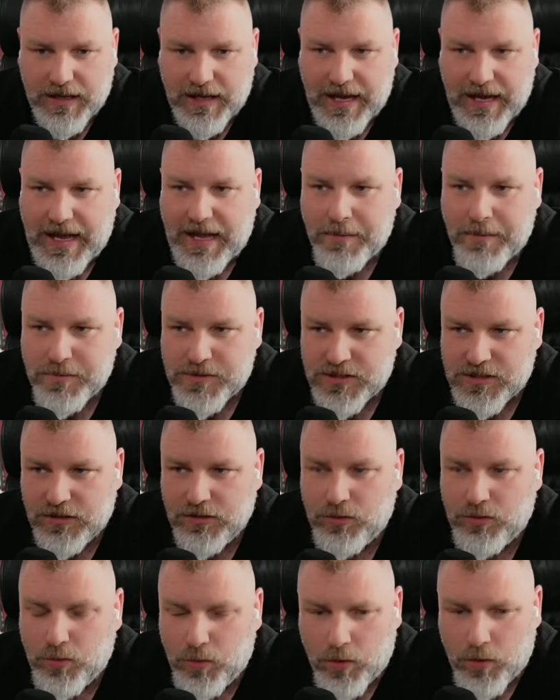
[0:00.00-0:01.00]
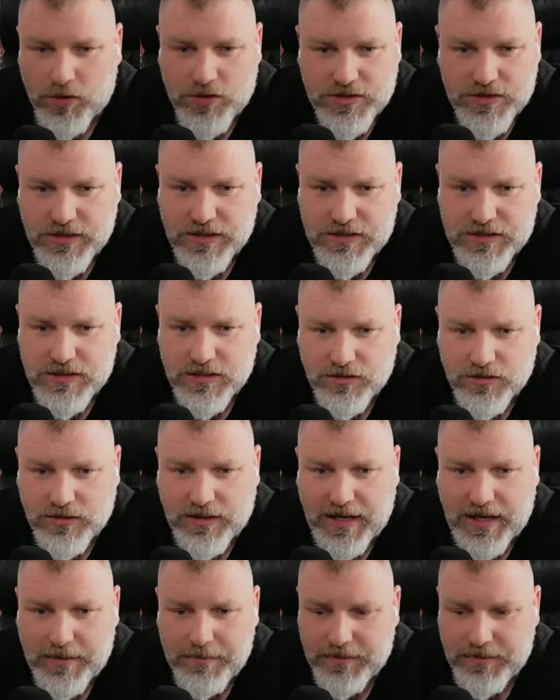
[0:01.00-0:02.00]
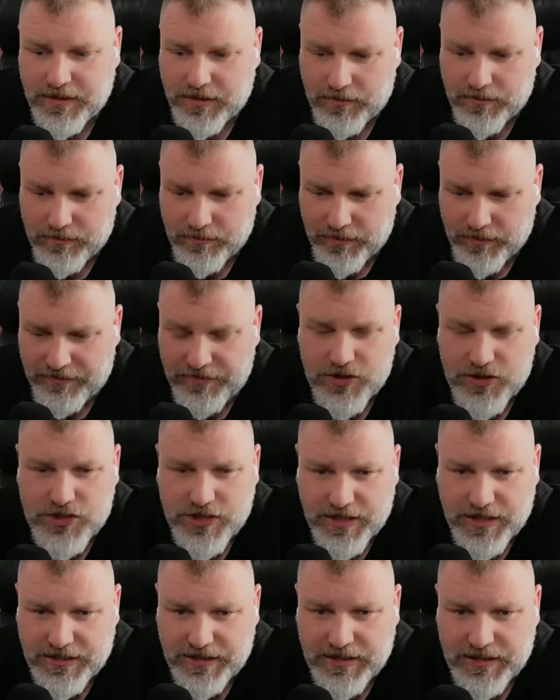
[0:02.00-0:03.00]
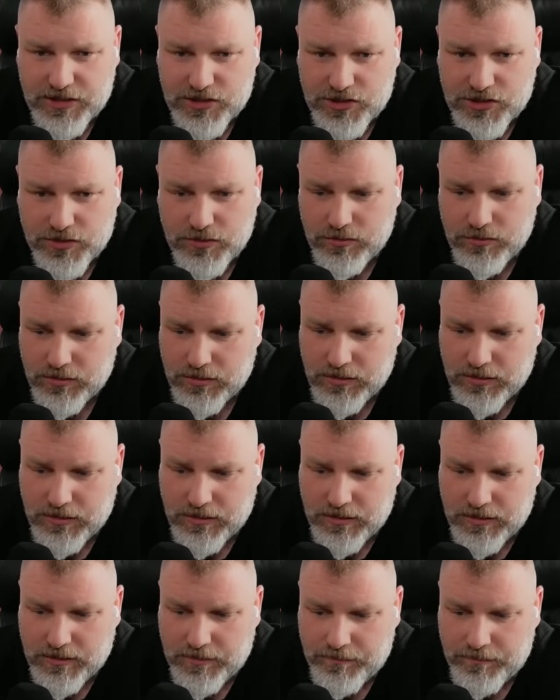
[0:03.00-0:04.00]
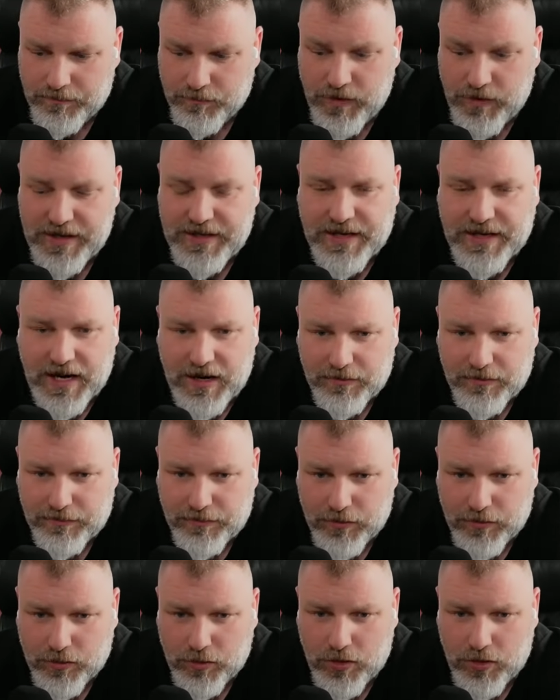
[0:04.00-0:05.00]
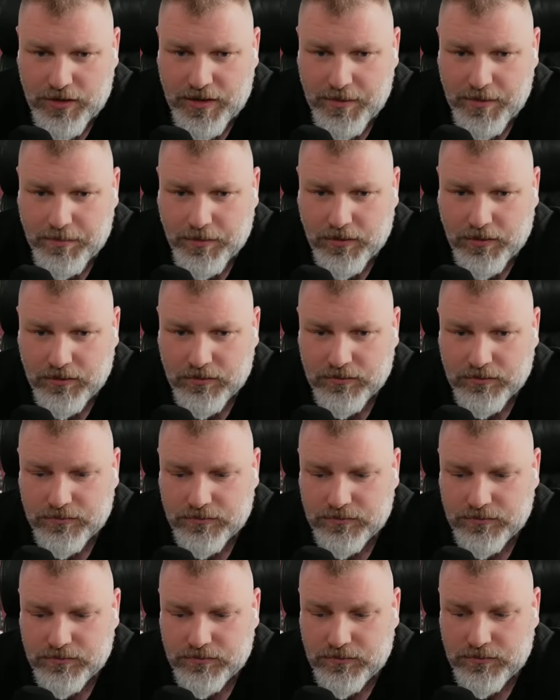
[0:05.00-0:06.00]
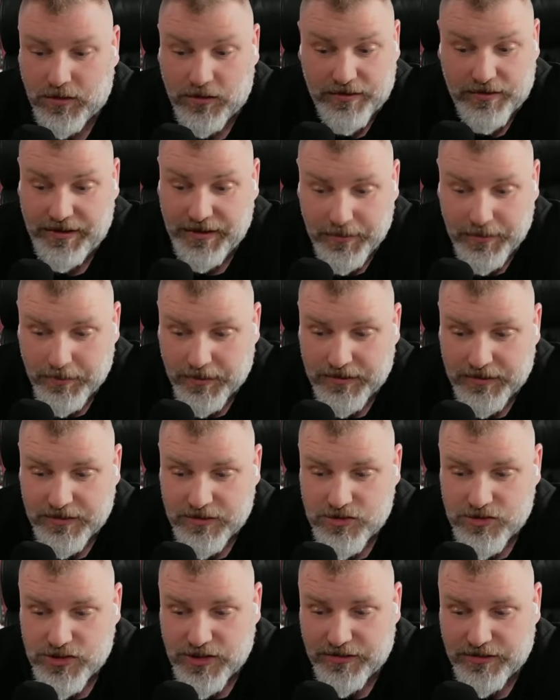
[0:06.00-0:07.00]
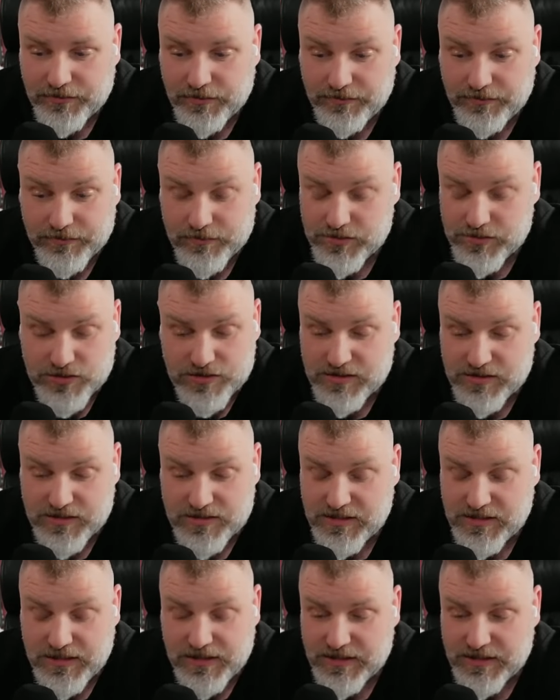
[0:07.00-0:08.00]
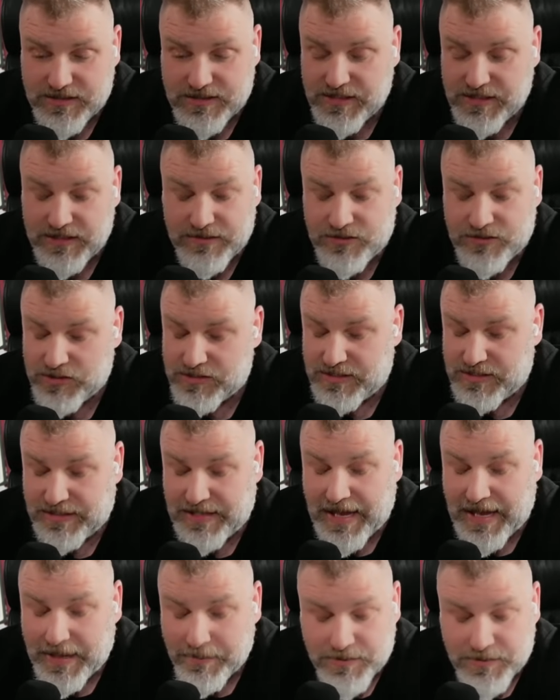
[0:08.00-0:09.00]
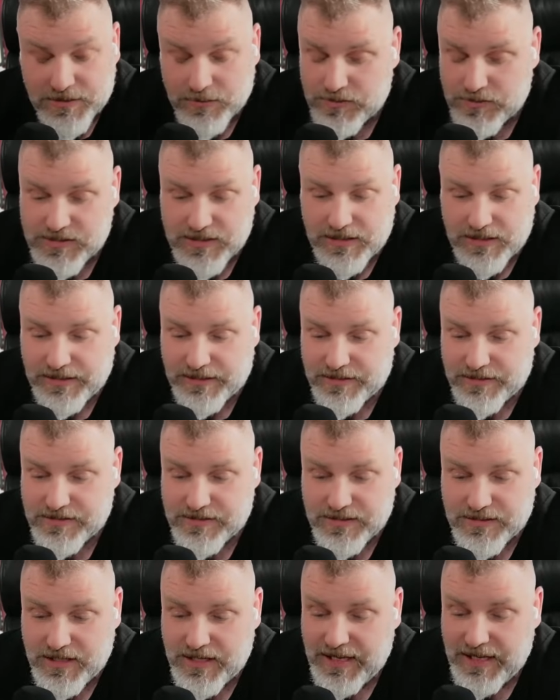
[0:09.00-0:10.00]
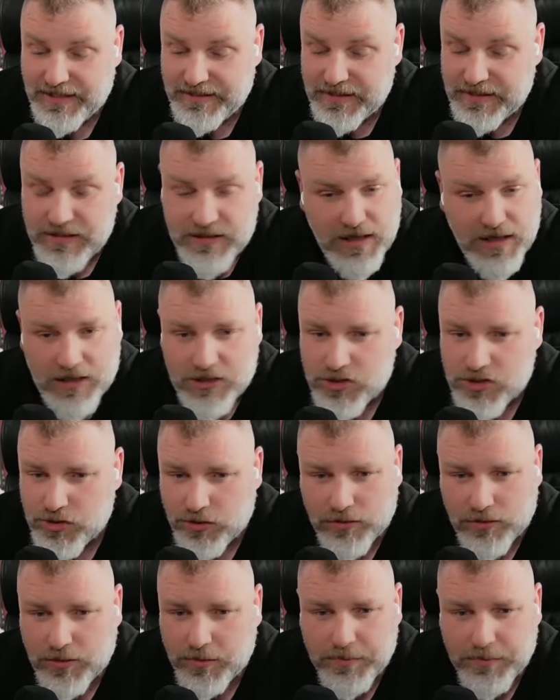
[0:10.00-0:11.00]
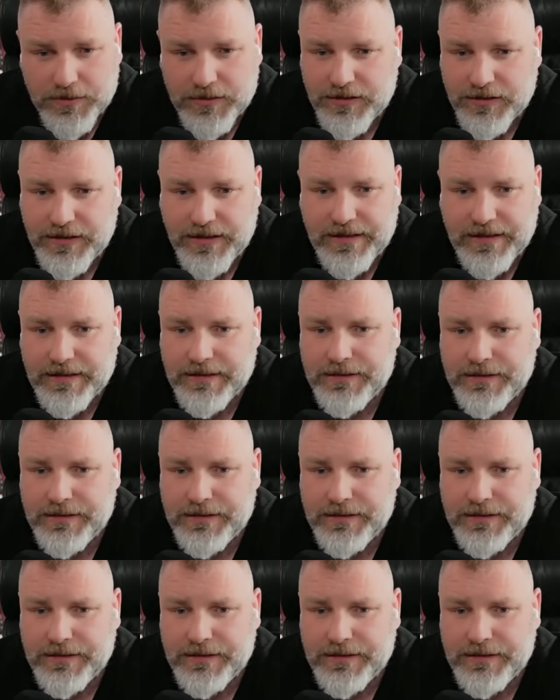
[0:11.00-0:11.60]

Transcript: absolute worst things that could have happened there. Officiating issue, red card for a goalkeeper, or anybody in general, for just just an absolute silliness, and then not showing up in the day.